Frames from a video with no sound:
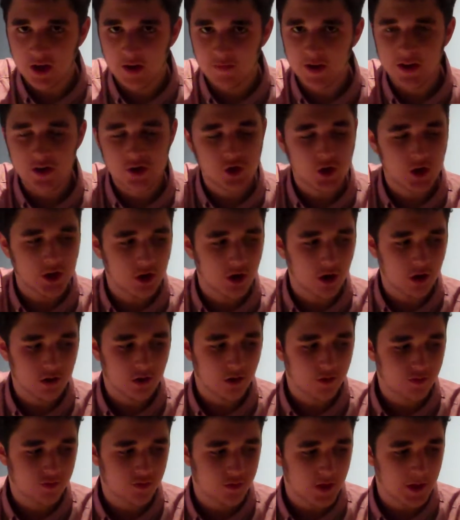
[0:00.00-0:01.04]
I've actually gone
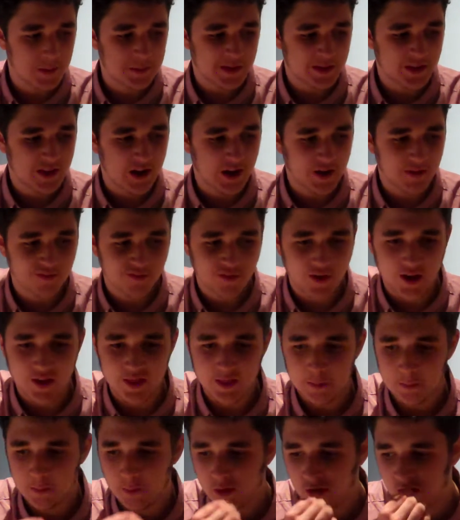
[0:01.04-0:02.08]
off them and I find
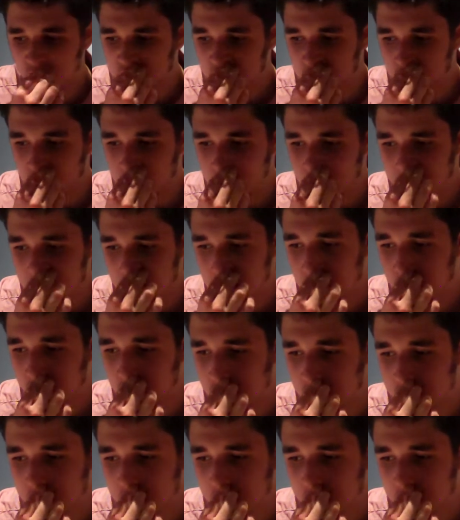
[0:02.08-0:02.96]
them more annoying now than